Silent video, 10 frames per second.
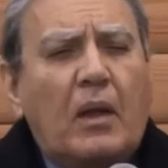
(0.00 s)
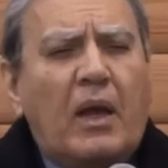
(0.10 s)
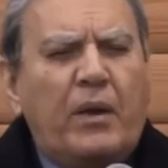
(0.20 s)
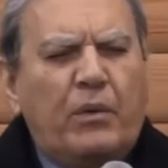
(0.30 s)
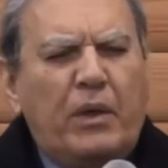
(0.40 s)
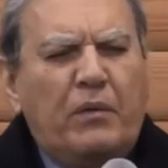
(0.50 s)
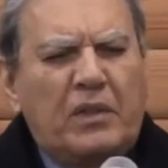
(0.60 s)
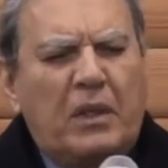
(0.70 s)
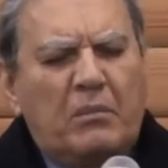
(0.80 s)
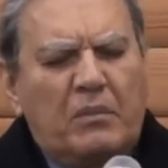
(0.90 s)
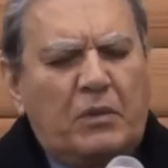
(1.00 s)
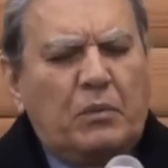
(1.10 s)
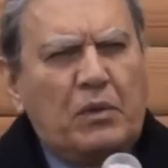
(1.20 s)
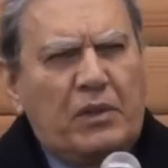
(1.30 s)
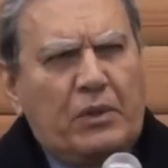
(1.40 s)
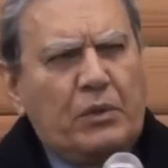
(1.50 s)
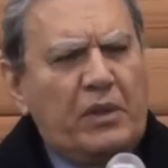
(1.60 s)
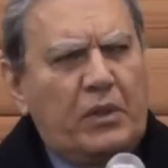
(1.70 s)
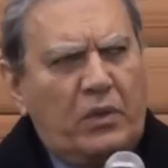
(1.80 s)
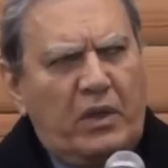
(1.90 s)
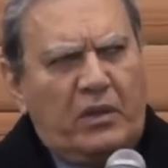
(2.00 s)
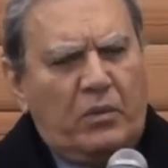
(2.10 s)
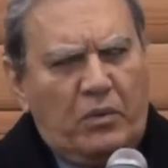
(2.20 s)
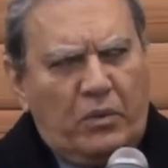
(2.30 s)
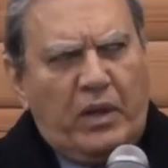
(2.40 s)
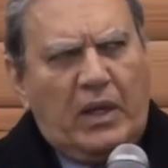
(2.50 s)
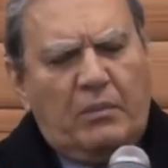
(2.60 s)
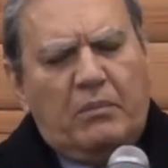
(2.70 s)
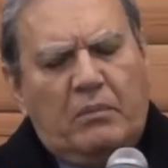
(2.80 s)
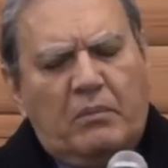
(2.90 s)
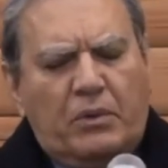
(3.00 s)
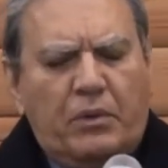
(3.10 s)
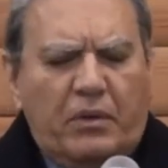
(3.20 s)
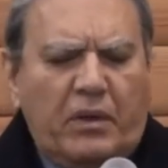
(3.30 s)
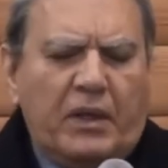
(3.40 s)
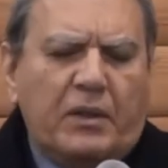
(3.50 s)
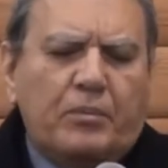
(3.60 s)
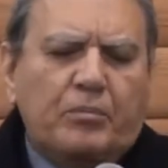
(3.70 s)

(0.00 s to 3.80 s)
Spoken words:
I will give you some small stories while I am doing that.